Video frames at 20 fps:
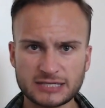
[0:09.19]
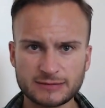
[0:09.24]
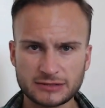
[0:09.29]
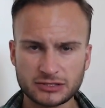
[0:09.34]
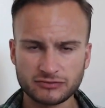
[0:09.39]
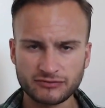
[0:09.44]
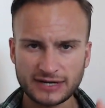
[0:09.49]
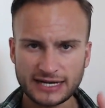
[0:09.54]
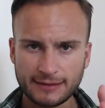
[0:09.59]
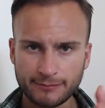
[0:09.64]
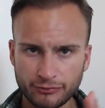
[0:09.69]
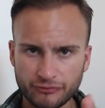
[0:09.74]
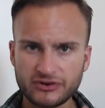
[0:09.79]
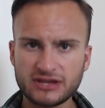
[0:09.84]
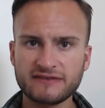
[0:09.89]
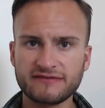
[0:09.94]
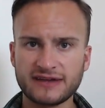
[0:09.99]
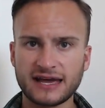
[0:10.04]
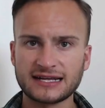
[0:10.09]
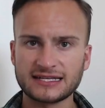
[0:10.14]
but to really
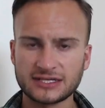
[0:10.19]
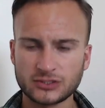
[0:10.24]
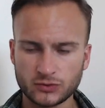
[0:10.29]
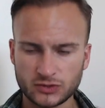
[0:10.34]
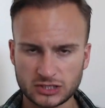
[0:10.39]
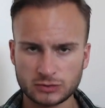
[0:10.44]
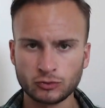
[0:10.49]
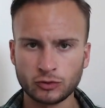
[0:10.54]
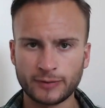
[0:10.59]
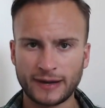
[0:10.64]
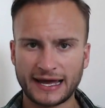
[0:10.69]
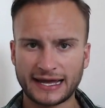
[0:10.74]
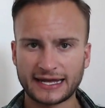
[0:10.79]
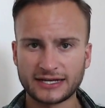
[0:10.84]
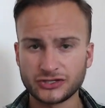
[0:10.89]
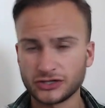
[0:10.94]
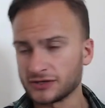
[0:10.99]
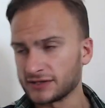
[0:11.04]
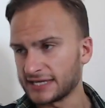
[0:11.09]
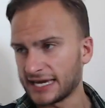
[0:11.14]
abbreviate into a small package you can